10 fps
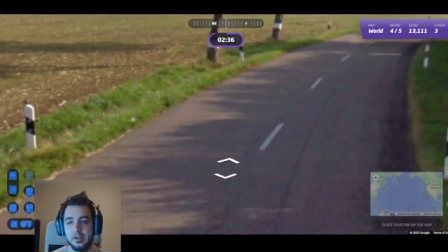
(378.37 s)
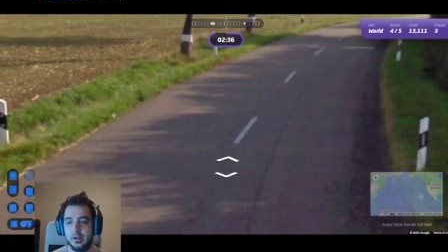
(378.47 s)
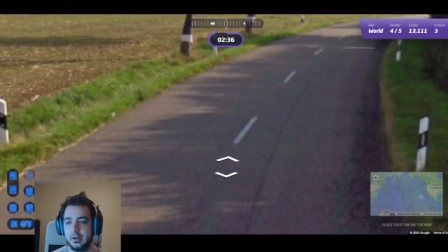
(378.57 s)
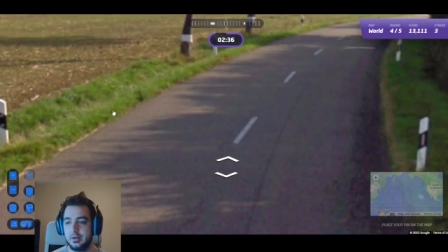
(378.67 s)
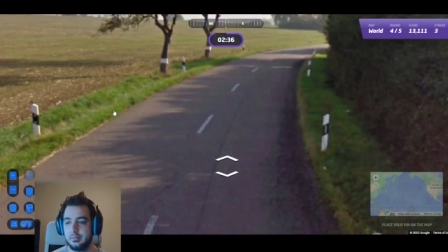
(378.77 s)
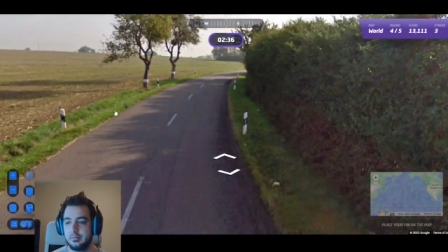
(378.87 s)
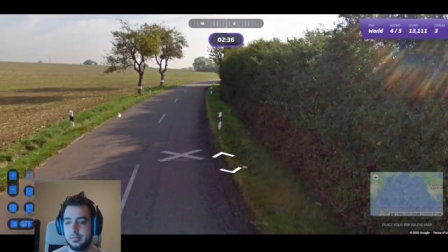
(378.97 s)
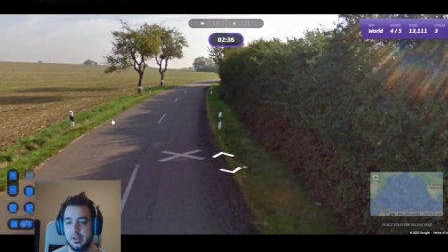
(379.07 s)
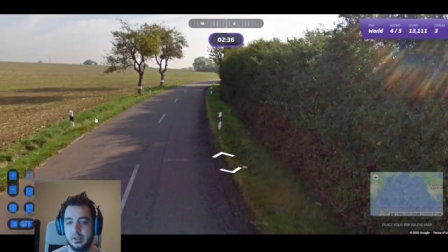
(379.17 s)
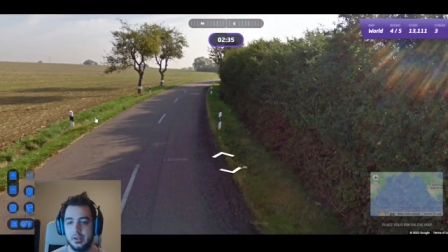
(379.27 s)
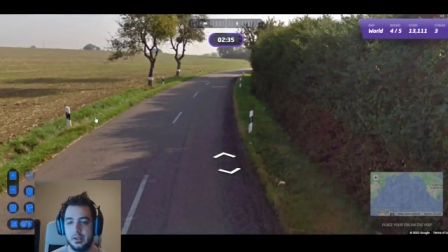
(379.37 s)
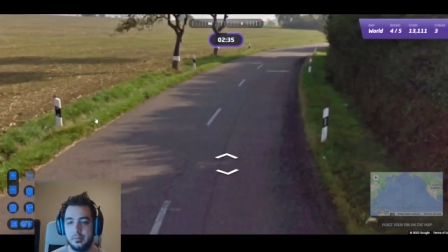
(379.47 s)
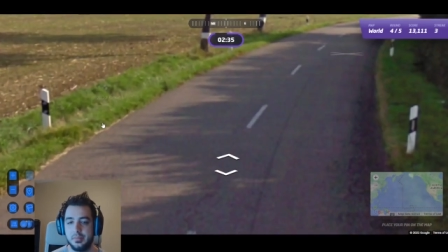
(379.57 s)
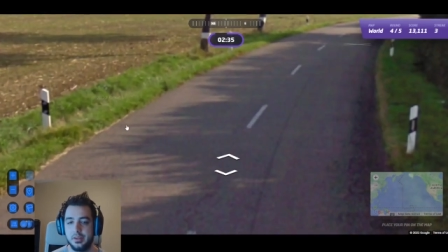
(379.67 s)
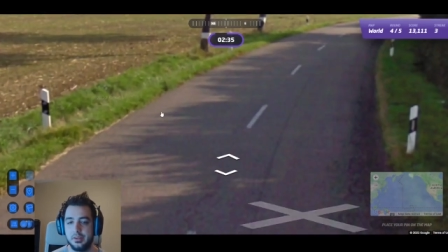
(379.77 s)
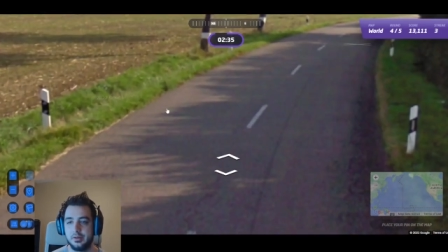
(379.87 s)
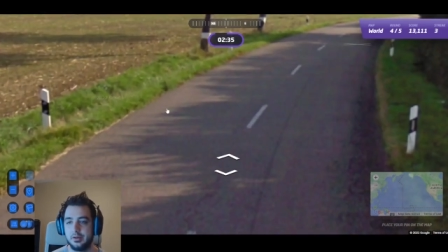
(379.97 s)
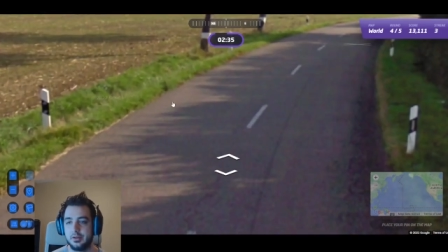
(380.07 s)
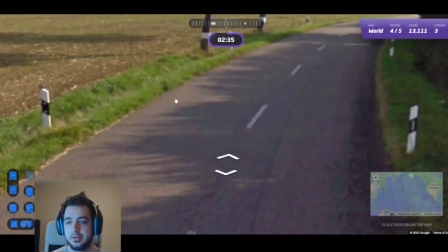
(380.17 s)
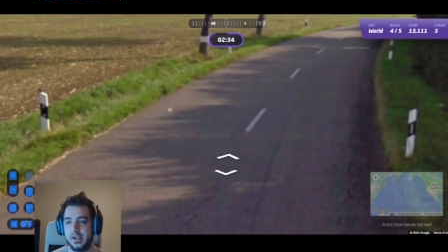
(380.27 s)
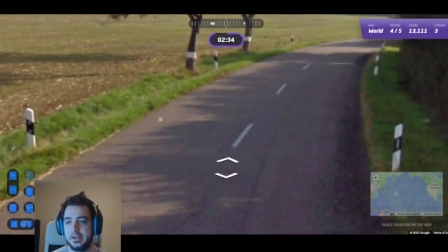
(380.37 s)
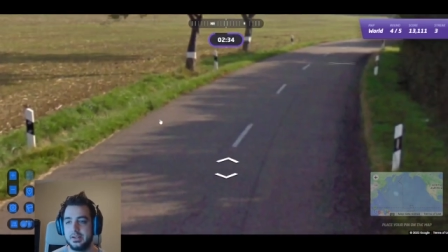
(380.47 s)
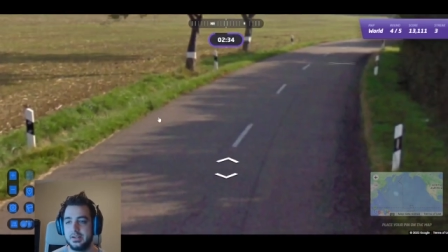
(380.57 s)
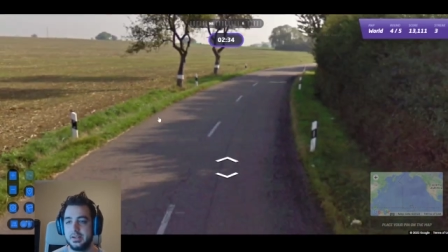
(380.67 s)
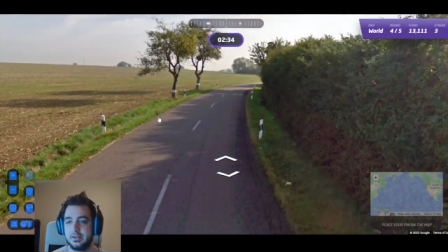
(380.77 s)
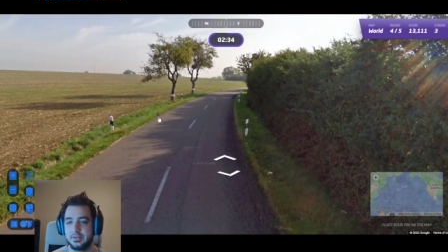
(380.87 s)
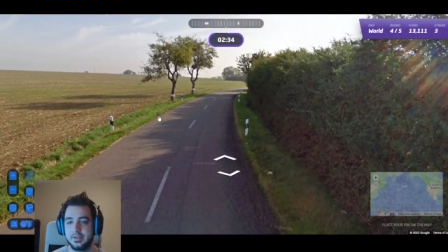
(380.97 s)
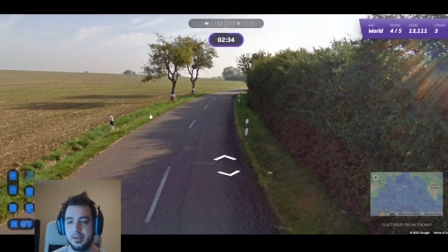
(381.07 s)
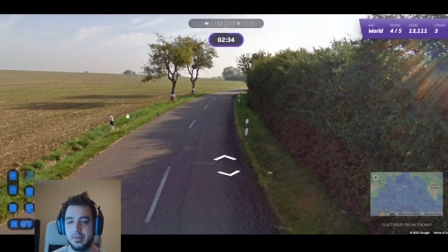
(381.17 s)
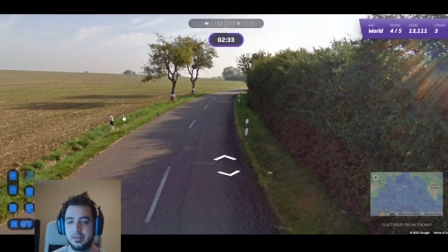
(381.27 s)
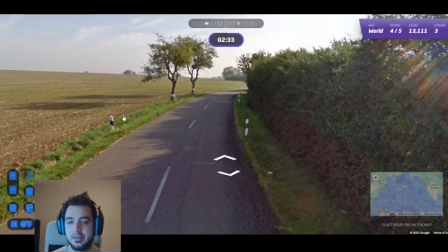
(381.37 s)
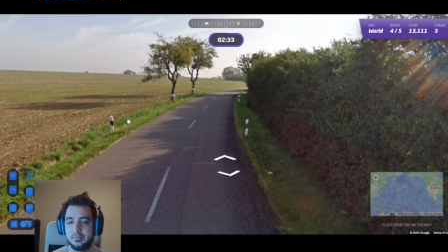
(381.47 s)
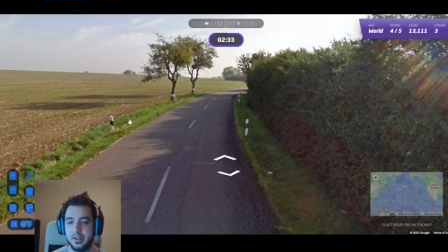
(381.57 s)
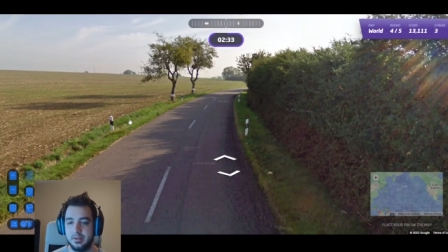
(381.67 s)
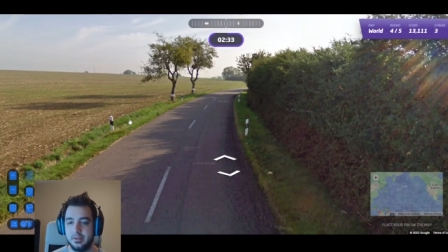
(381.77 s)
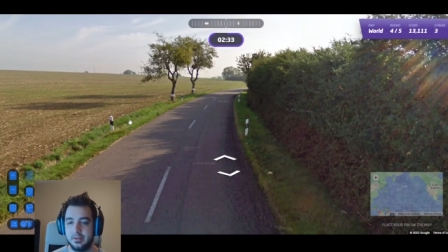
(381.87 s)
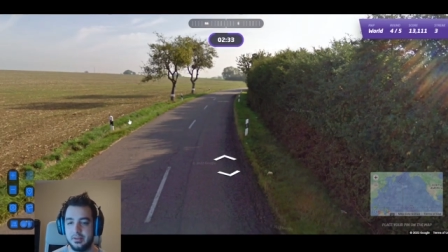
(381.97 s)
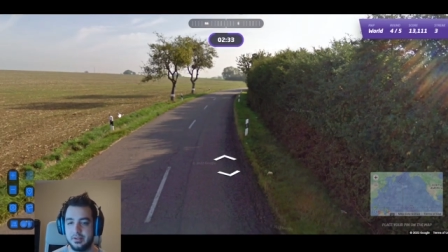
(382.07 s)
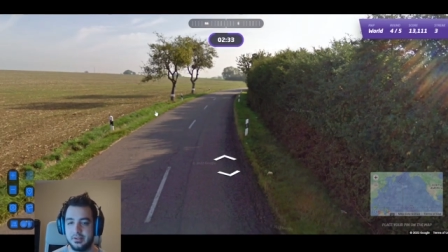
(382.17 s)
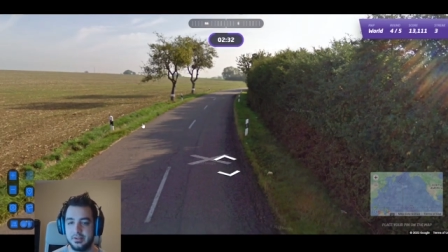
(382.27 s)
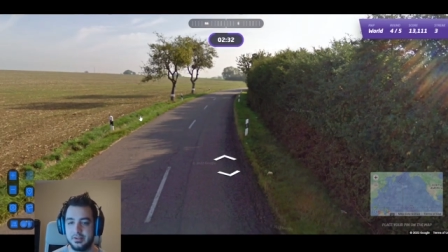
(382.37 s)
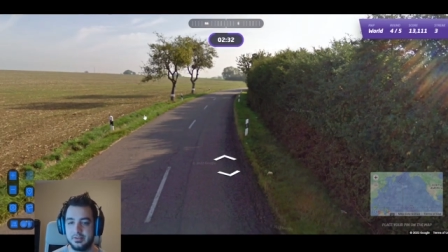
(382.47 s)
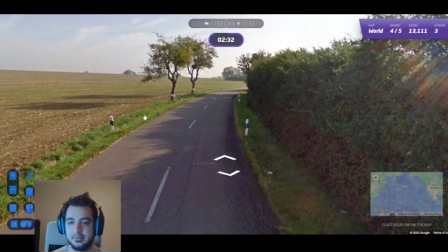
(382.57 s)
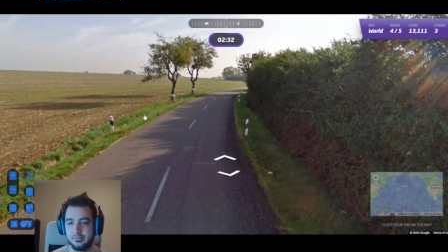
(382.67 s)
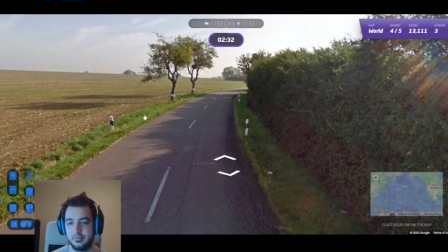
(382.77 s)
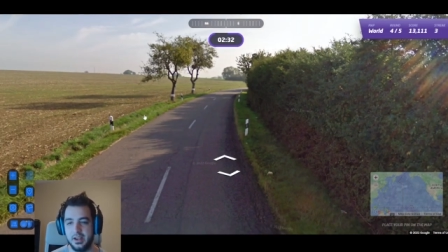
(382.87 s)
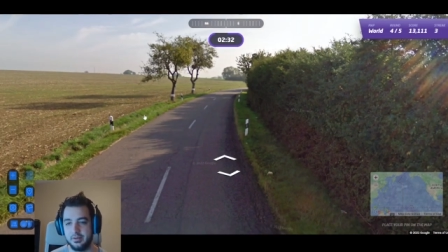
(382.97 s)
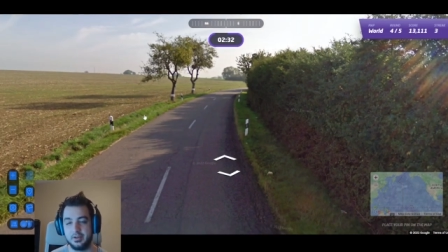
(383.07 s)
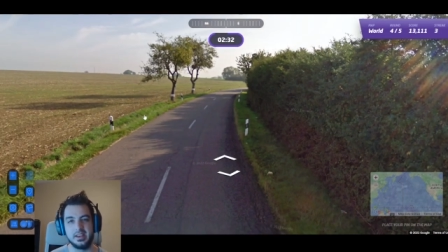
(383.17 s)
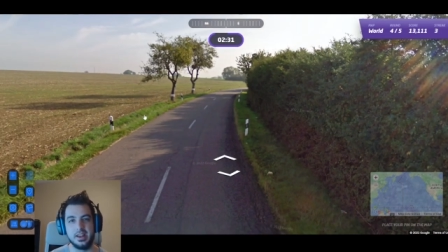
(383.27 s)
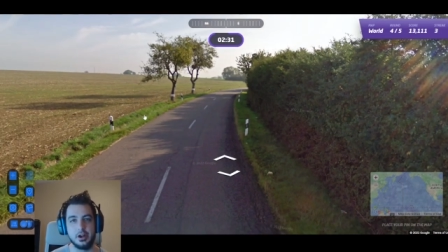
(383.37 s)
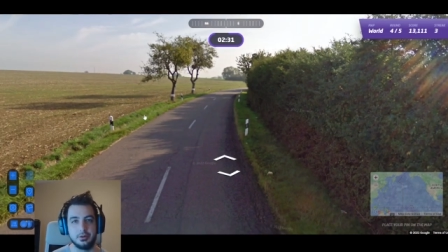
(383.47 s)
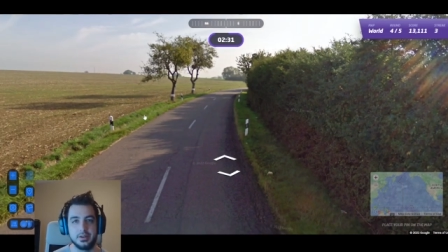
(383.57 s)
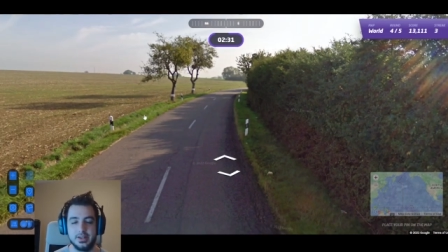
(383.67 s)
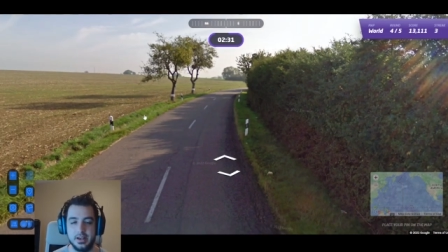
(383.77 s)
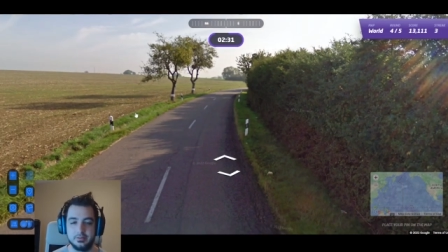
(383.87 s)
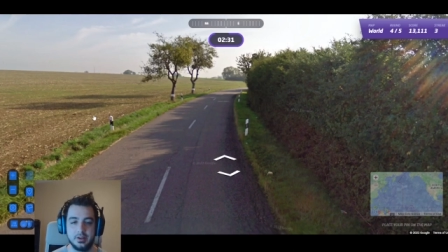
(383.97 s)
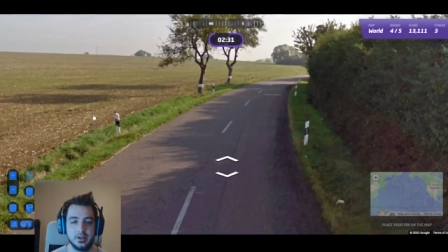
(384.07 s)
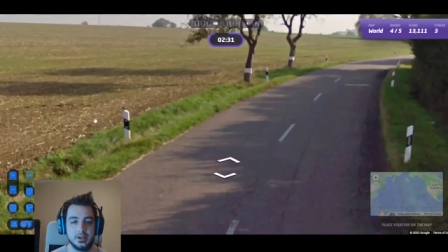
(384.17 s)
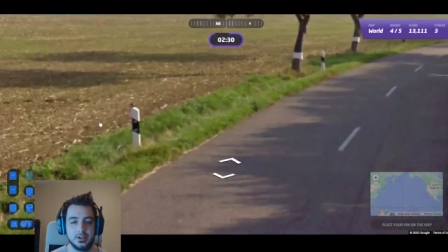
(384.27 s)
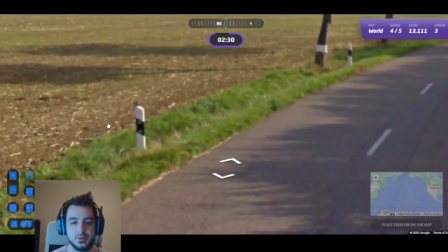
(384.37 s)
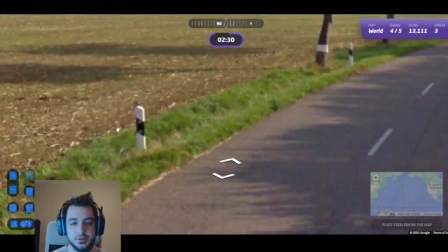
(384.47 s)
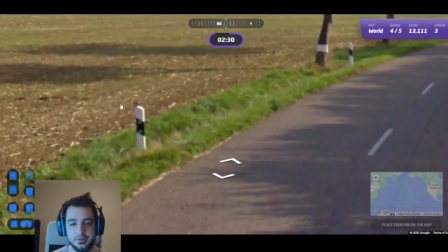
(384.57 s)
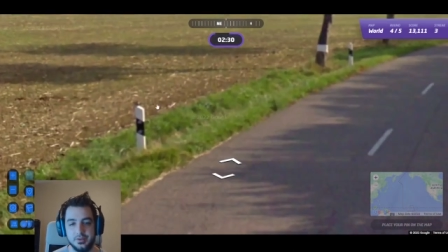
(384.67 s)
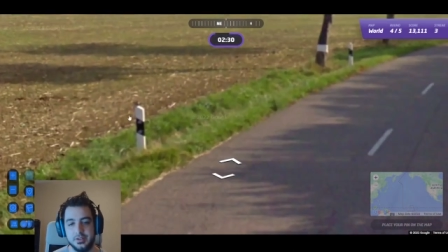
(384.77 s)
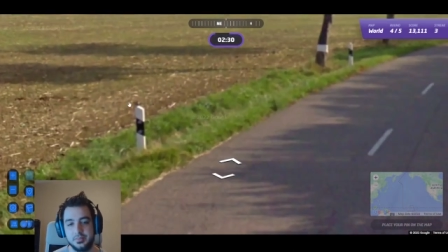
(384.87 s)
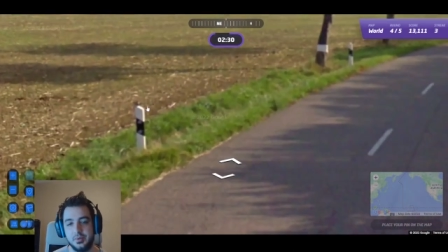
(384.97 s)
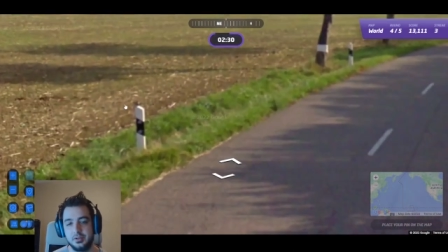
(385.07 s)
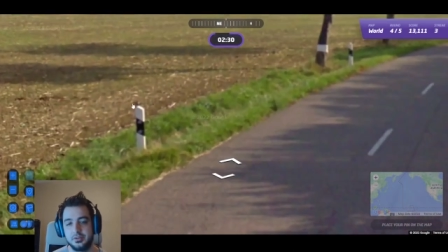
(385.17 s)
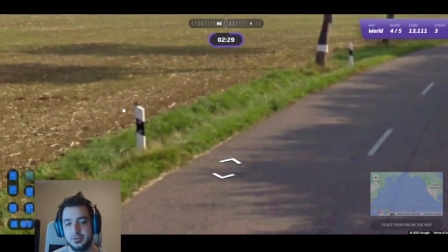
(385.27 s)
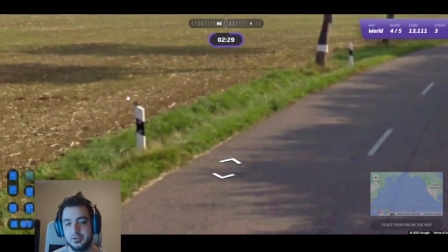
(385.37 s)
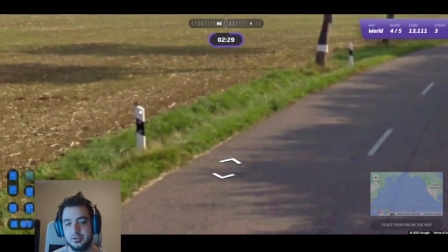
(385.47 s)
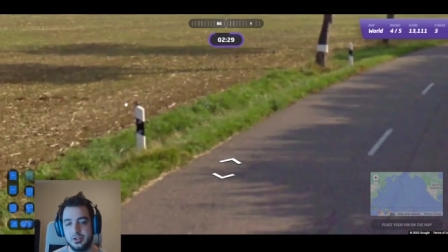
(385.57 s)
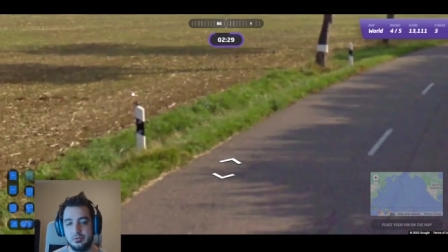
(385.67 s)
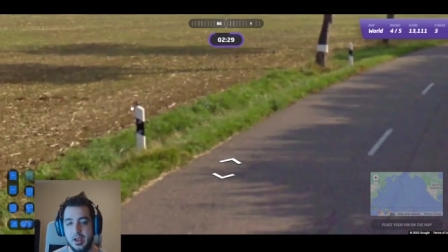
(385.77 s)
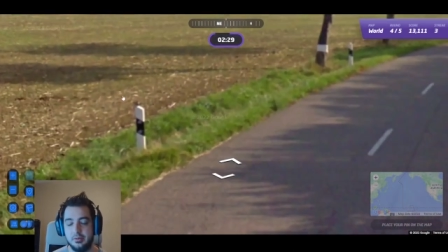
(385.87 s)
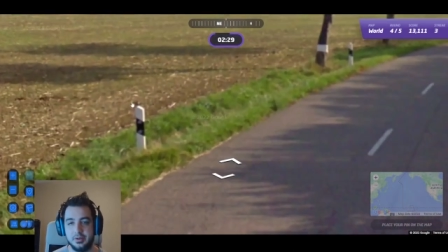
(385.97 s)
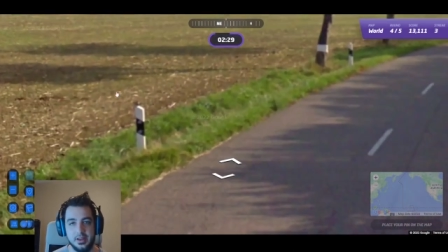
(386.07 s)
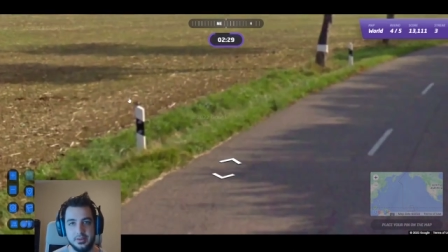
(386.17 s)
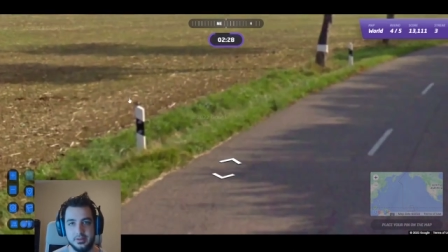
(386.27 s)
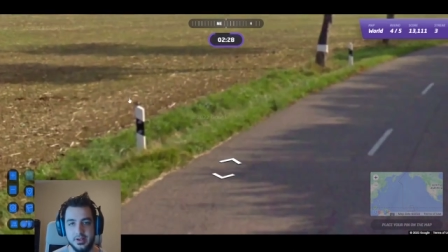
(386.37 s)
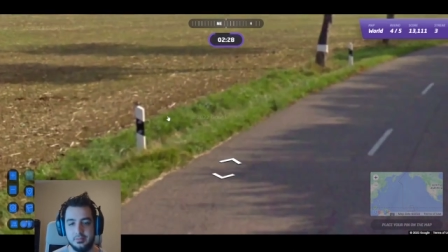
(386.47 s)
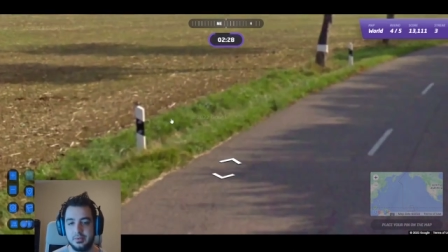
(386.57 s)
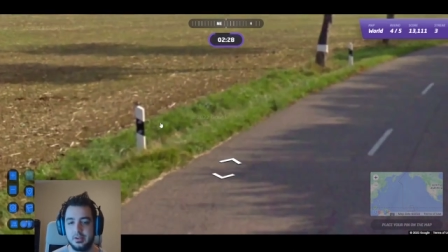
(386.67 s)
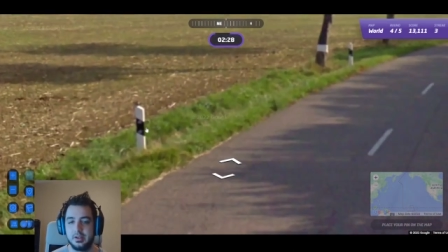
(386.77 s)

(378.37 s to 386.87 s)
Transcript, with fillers: Um, but there are tiny details that make make me think that this is we kind of can narrow it down. Switzerland's bollards are usually rounded at the top.